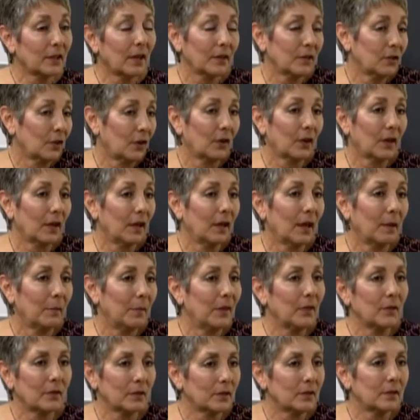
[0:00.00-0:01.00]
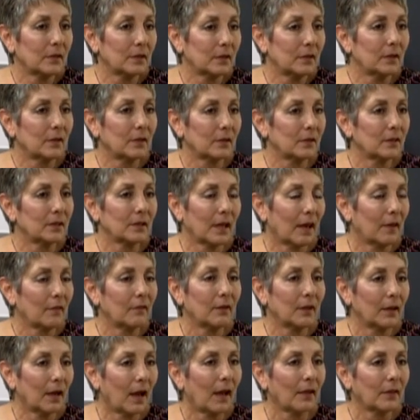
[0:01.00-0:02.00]
turkey. I mean, there's there's
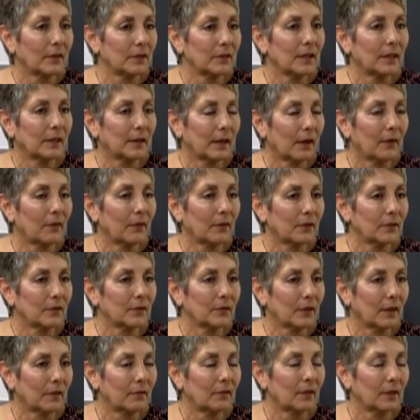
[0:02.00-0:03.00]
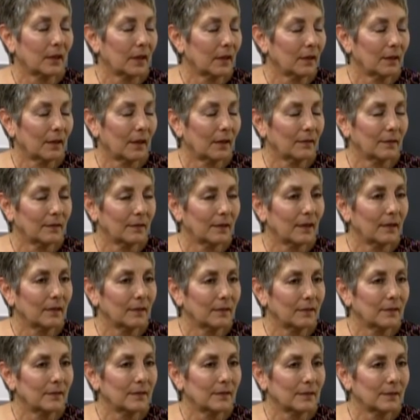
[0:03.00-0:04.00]
every mm -hmm. holiday now. There's every holiday.
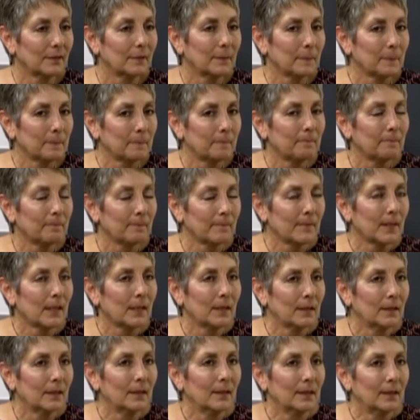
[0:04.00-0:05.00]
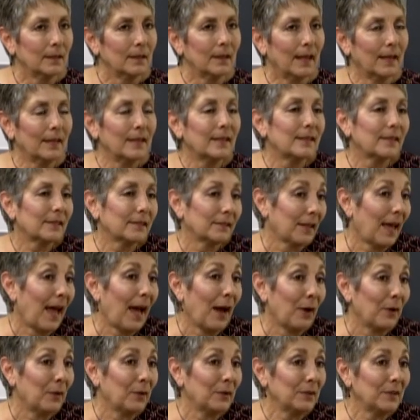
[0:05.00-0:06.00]
It's and it's
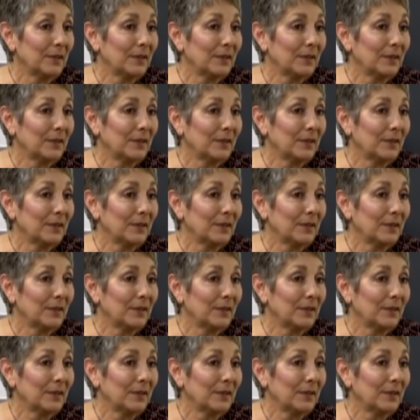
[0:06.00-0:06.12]
loud,